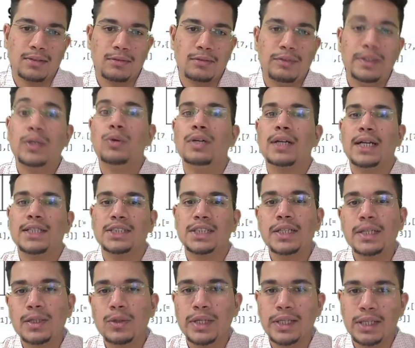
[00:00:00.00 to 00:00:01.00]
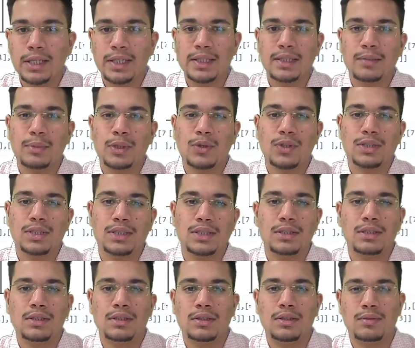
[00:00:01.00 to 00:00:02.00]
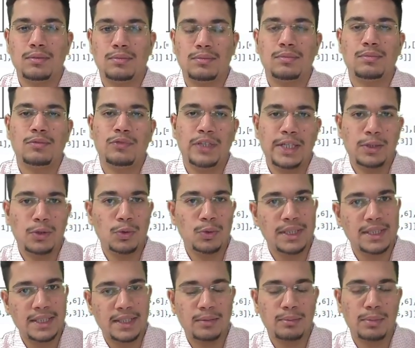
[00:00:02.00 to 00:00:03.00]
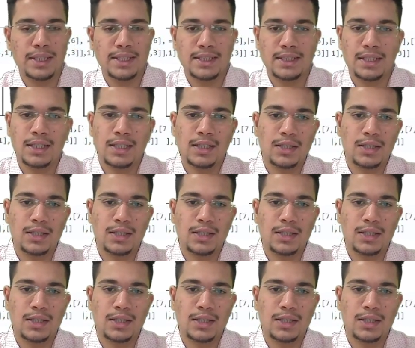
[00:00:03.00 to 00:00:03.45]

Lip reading: We don't actually need to return anything because we need to do this in place.